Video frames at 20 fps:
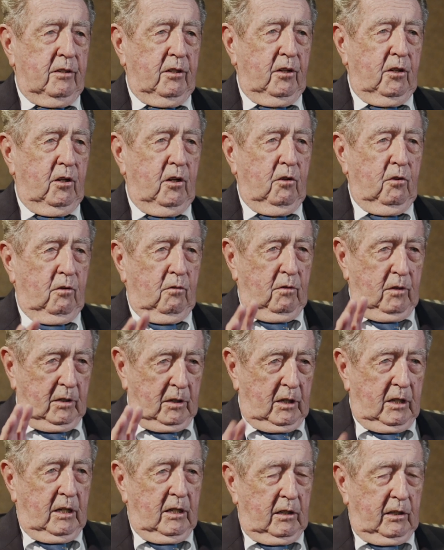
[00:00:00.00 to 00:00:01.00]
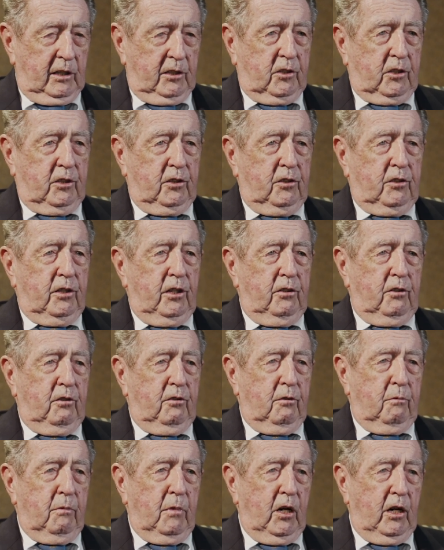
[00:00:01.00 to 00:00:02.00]
You know, let's continue
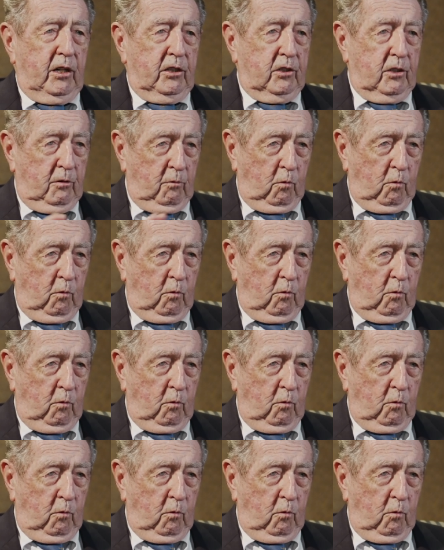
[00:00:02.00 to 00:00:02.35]
to march.